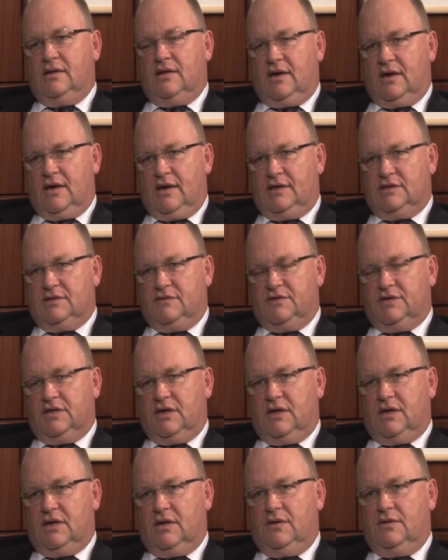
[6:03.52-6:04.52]
the case of
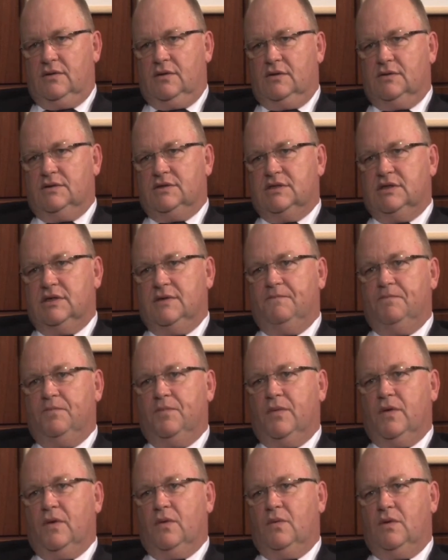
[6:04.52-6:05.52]
Cyclone Lucy,
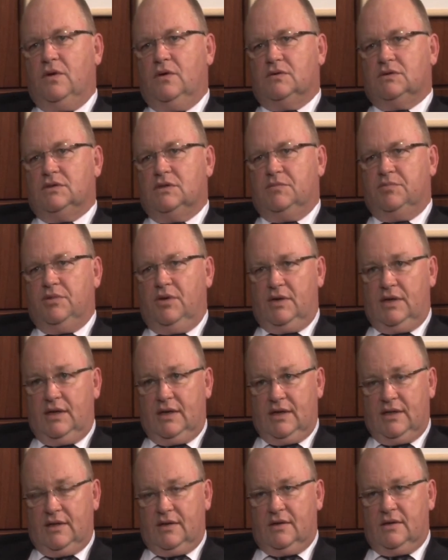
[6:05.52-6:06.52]
we also deployed
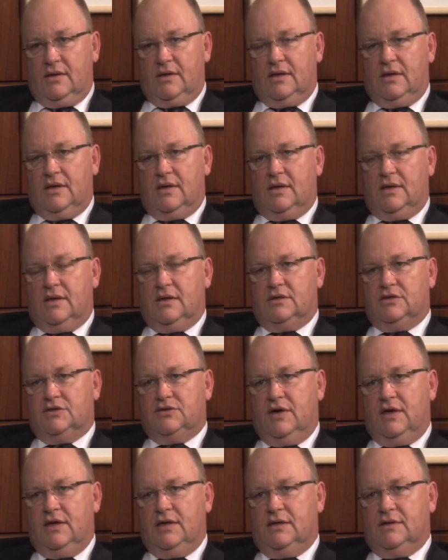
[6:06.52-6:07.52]
another uh,
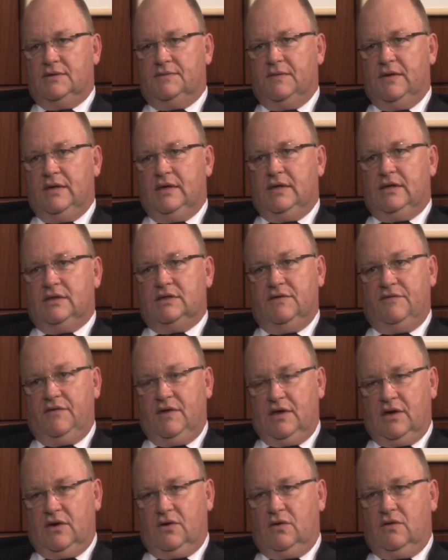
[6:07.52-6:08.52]
Australian
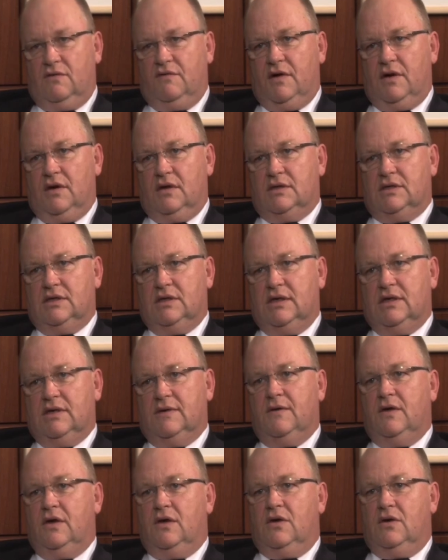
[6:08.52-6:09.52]
Civilian Corps
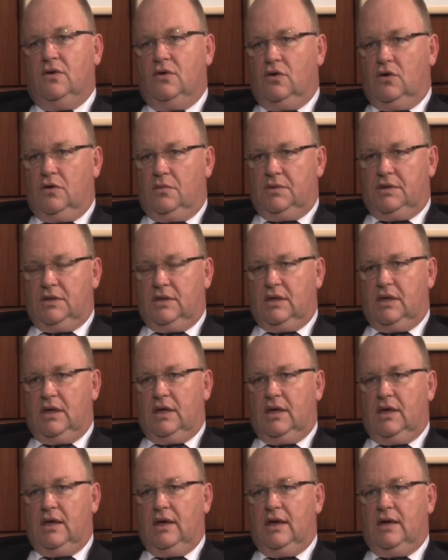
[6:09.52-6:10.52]
volunteer who helped
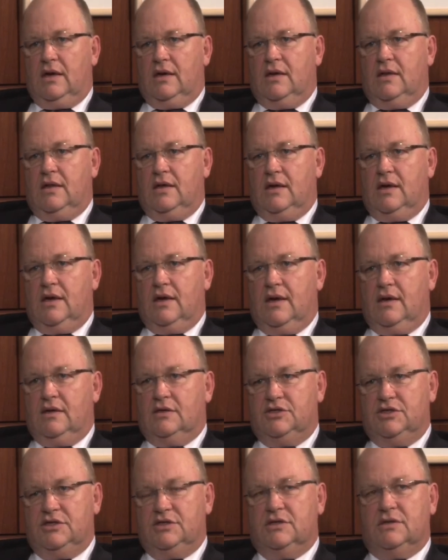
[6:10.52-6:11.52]
uh, in the uh,
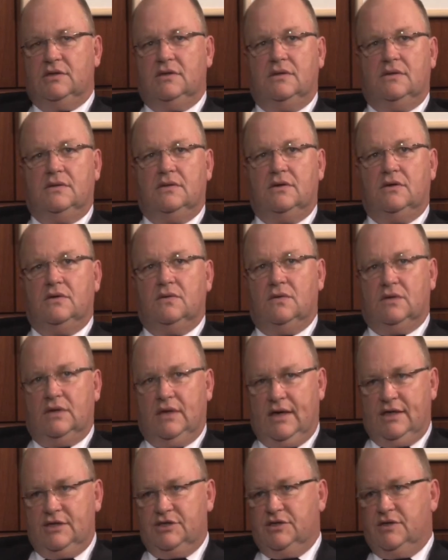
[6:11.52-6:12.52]
logistical
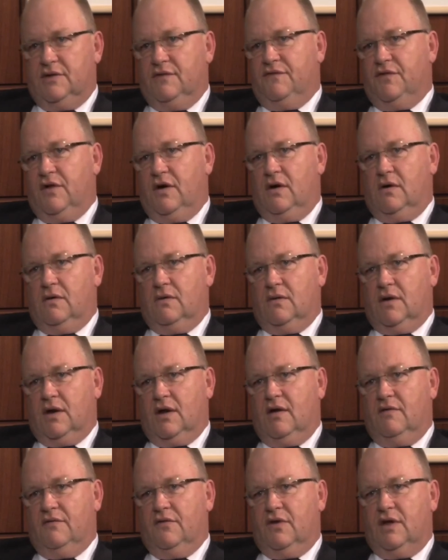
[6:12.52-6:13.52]
coordination of the whole
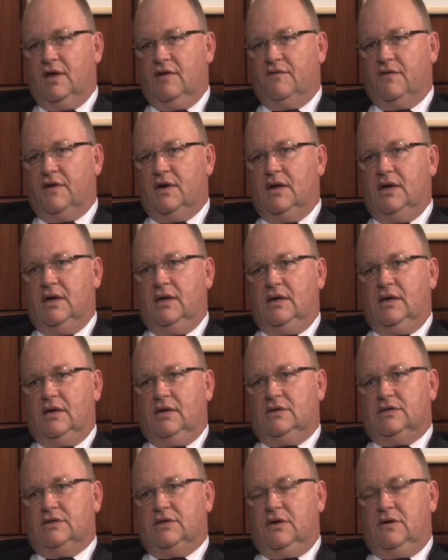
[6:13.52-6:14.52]
recovery effort.
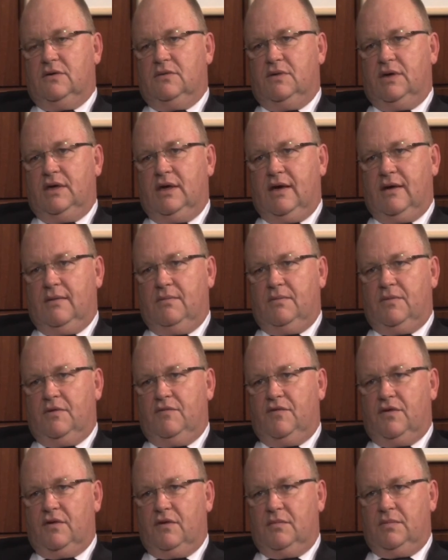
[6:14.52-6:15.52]
So we kept
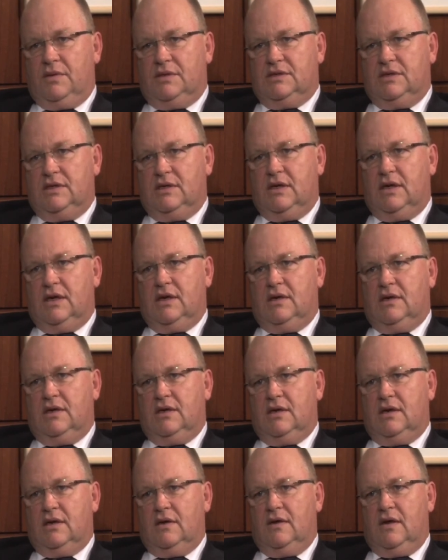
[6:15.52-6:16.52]
very busy, and
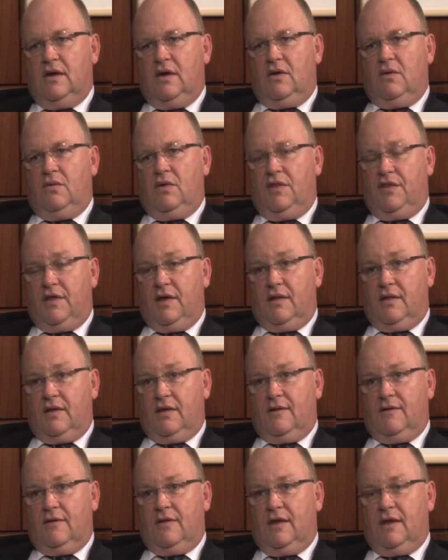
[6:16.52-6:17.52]
uh, we think
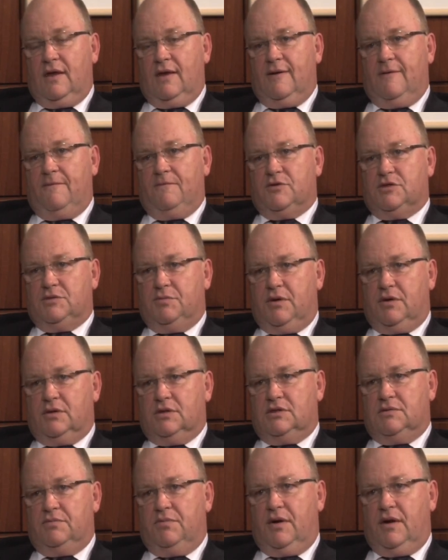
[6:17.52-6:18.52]
that the um,
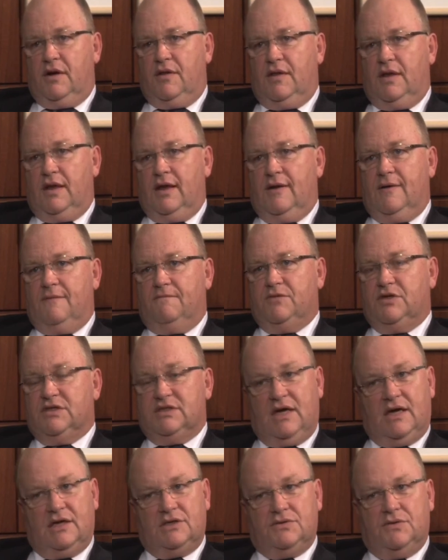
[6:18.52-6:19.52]
response by the uh,
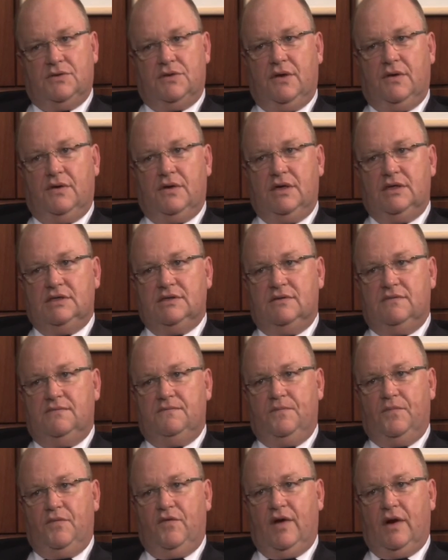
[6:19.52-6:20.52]
disaster authorities in
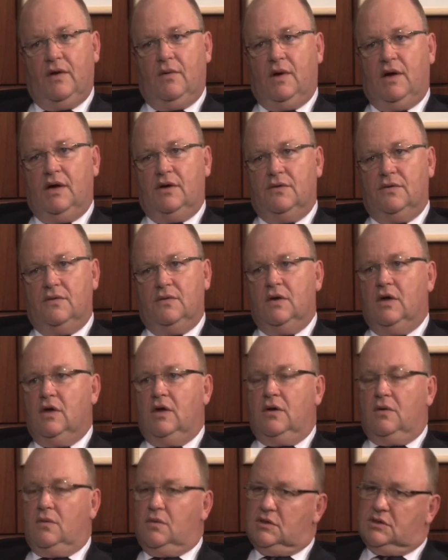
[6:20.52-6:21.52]
Vanuatu
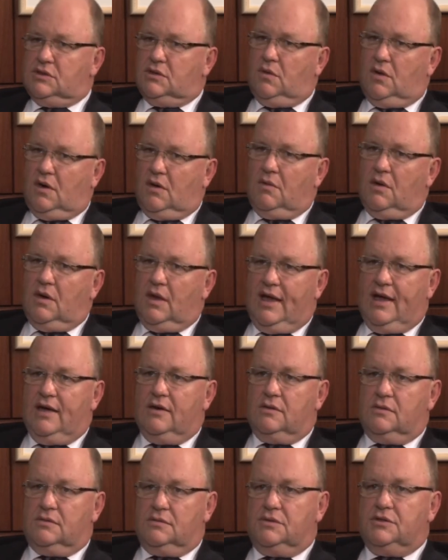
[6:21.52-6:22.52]
was quite well
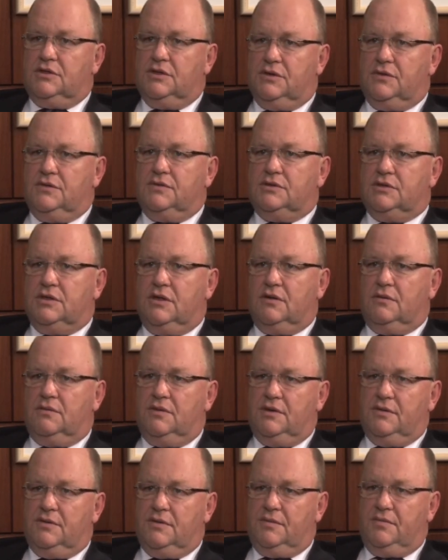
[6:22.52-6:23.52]
handled too. So
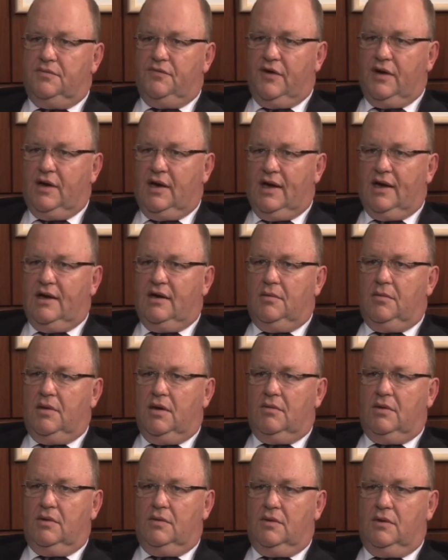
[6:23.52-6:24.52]
we were very lucky to be
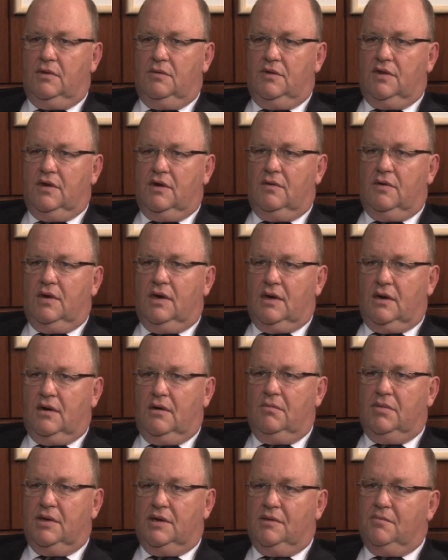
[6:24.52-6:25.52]
able to work with a quite a
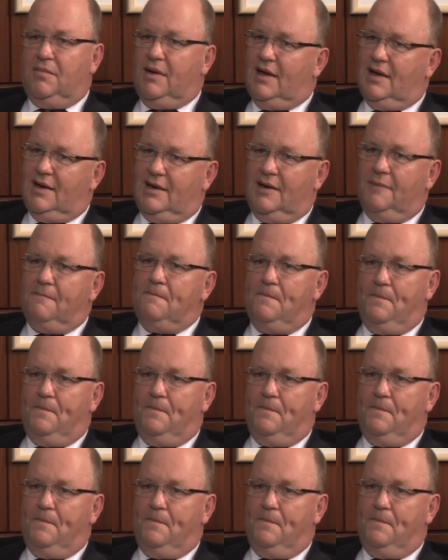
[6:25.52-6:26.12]
competent partner.